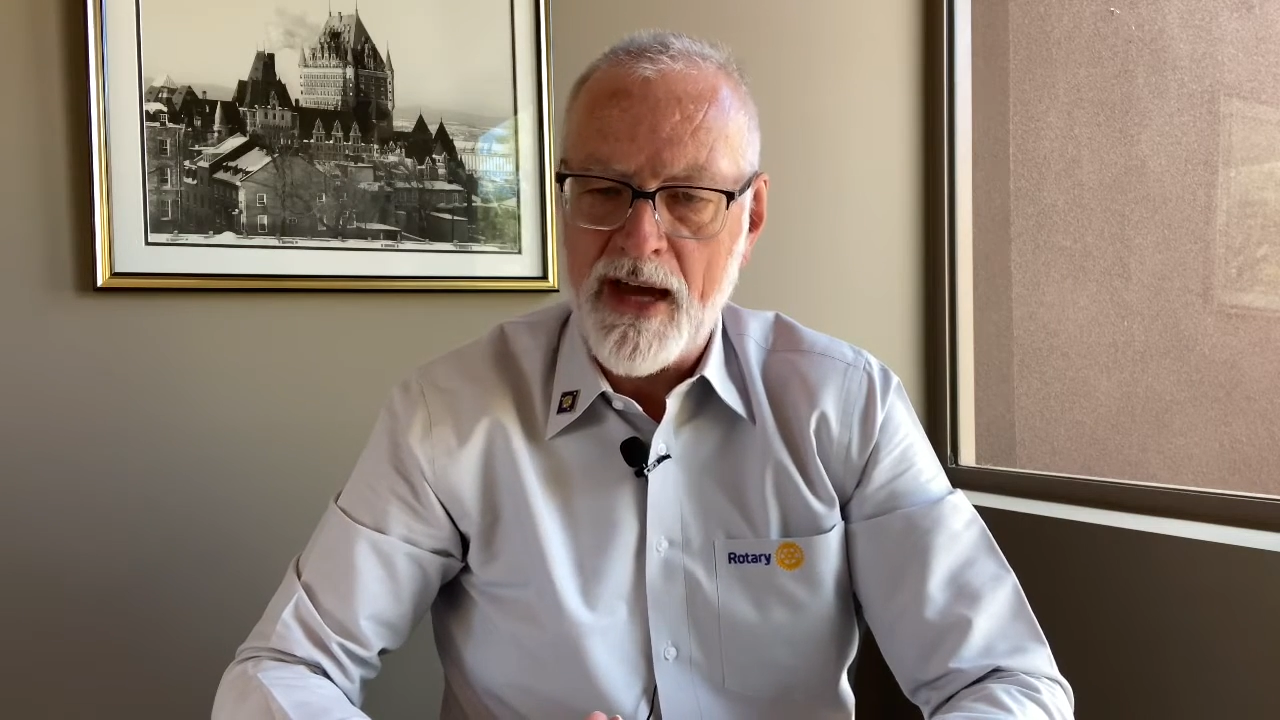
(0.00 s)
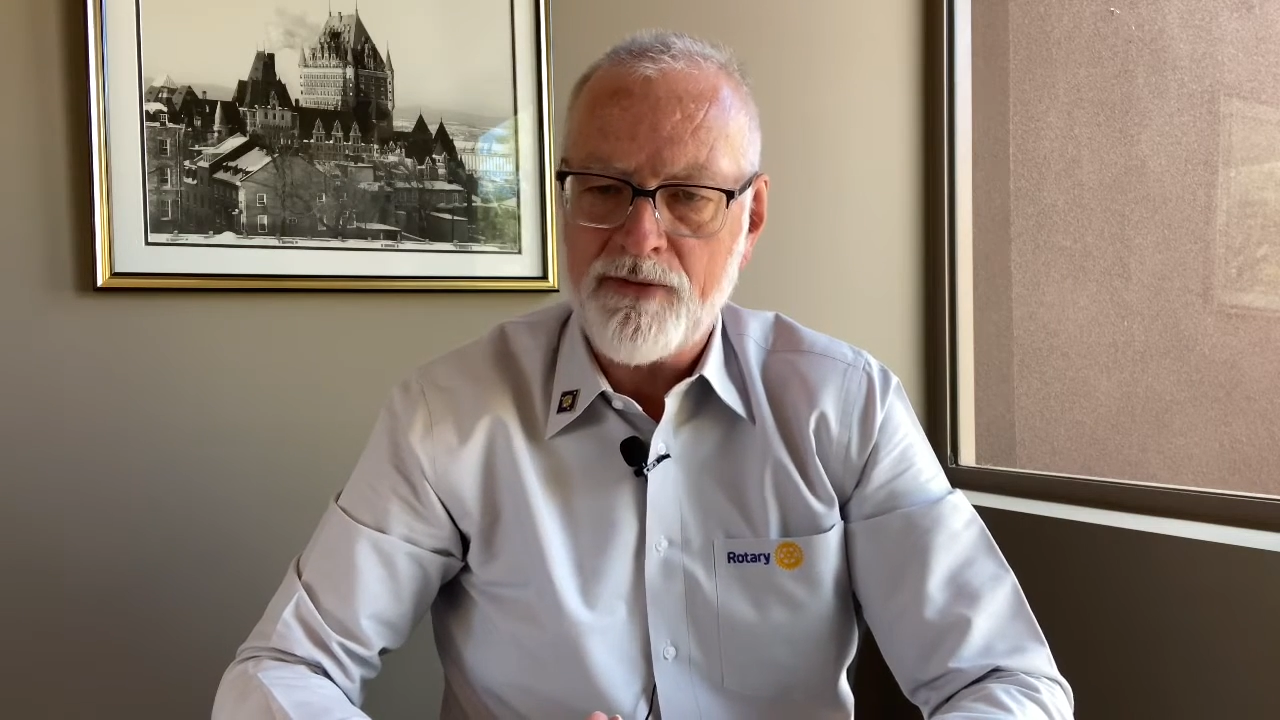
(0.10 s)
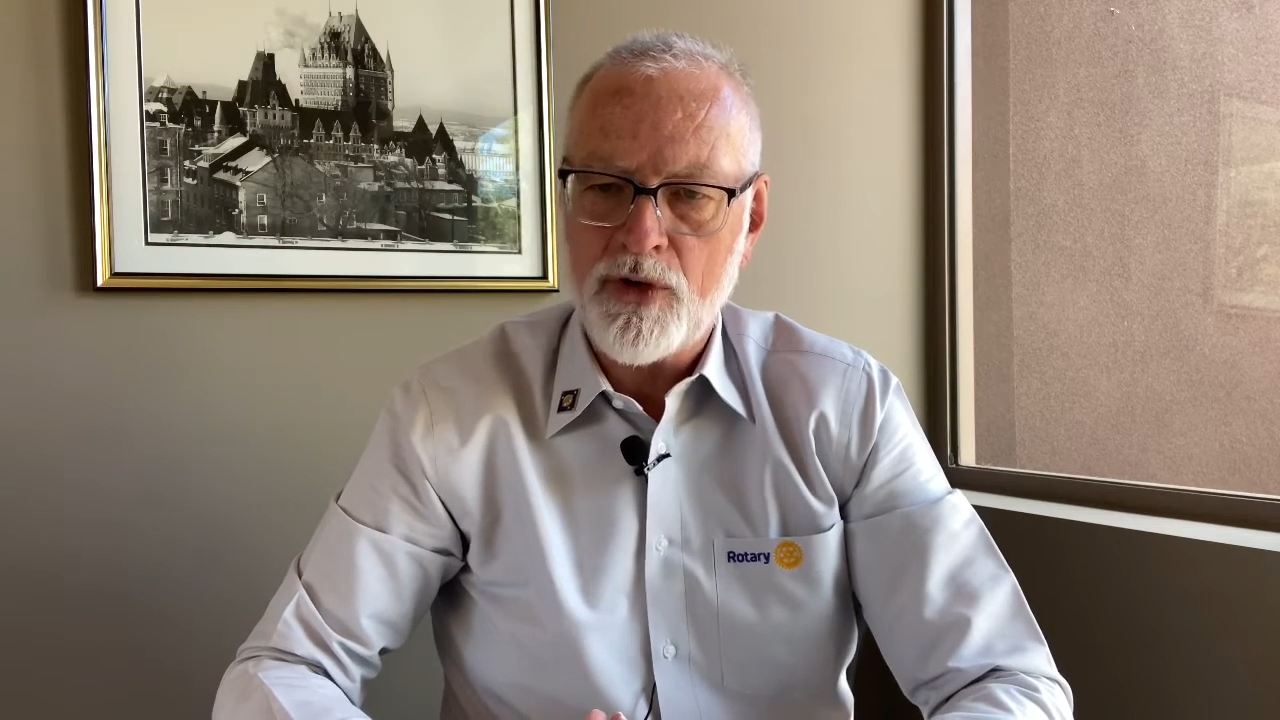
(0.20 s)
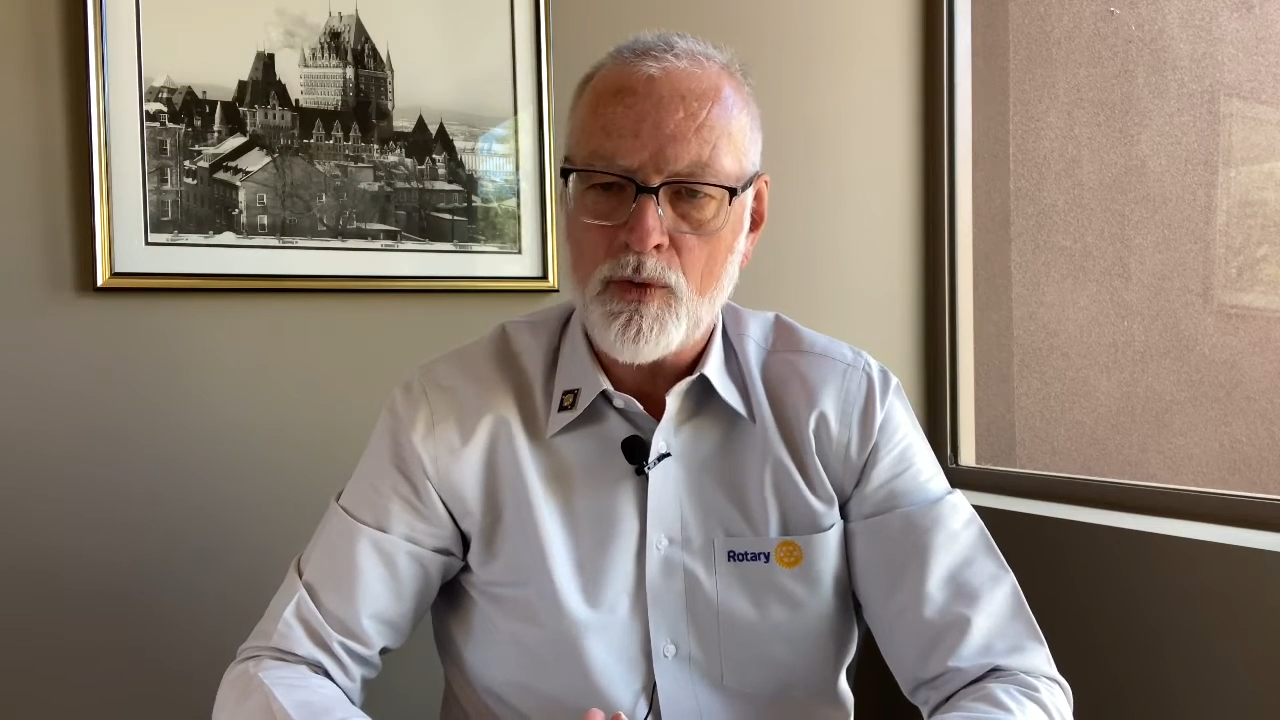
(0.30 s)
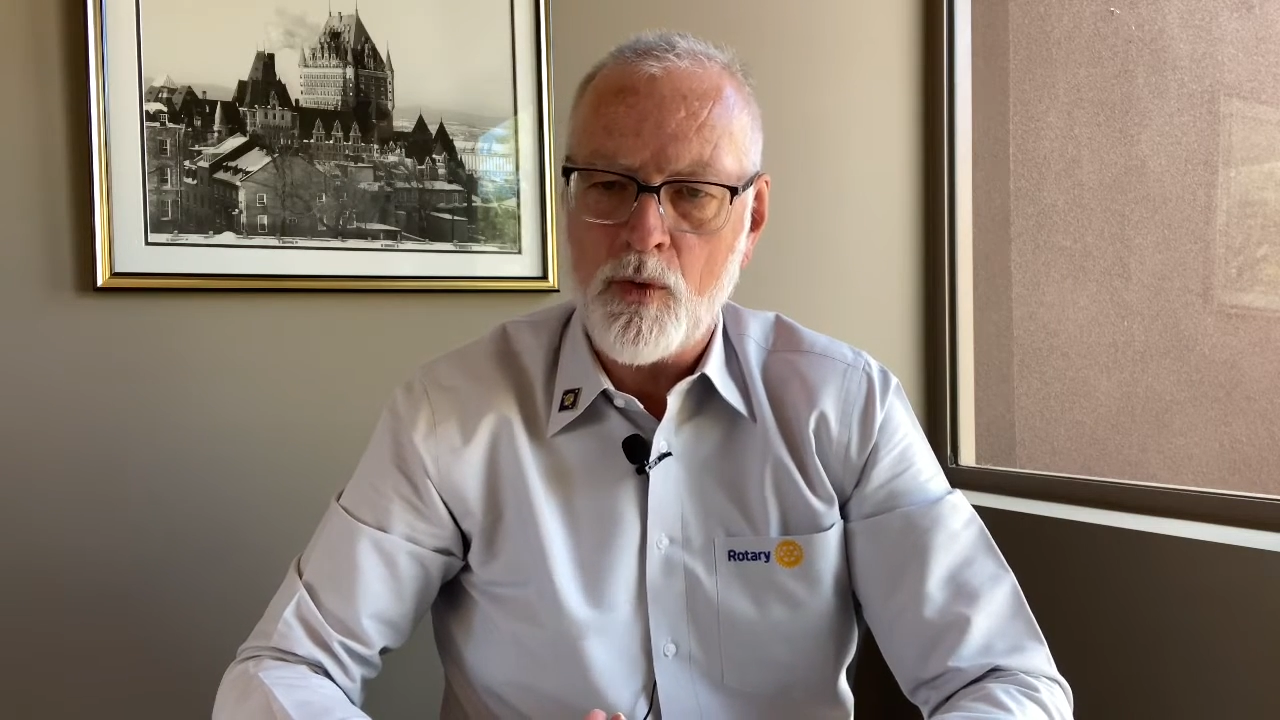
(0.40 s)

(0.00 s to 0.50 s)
effort